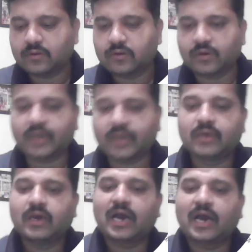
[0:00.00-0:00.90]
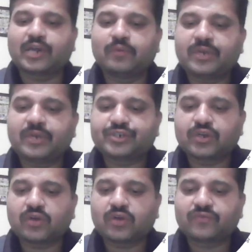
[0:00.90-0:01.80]
Okay,
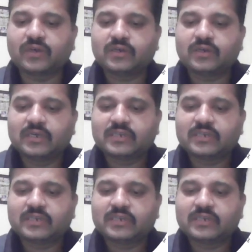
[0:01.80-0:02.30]
accumulation of the